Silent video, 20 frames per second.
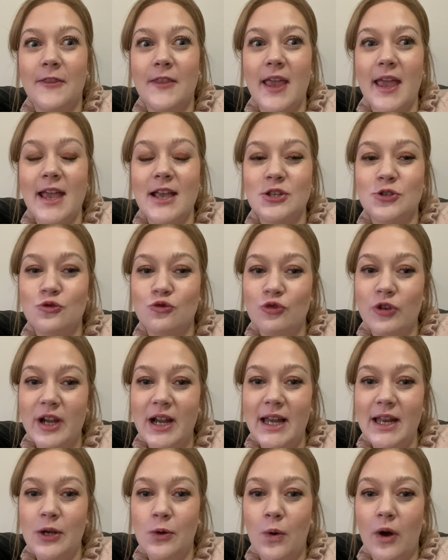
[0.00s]
it's
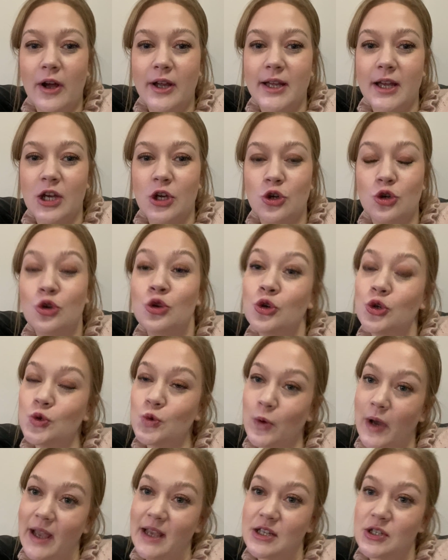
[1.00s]
really quite a good
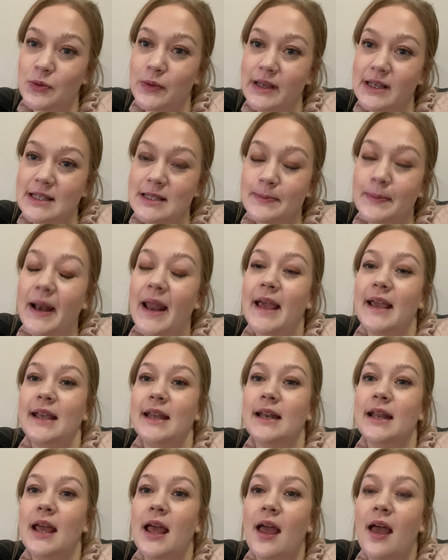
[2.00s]
way to
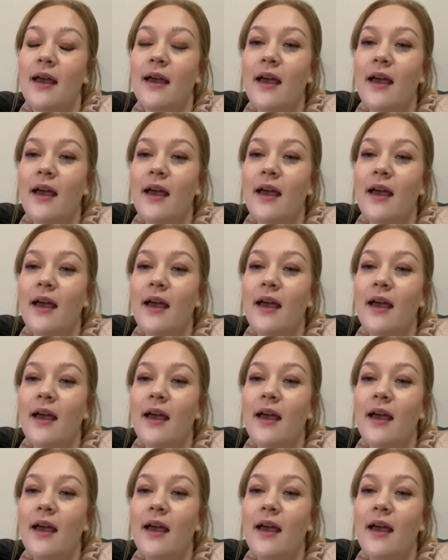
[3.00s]
explain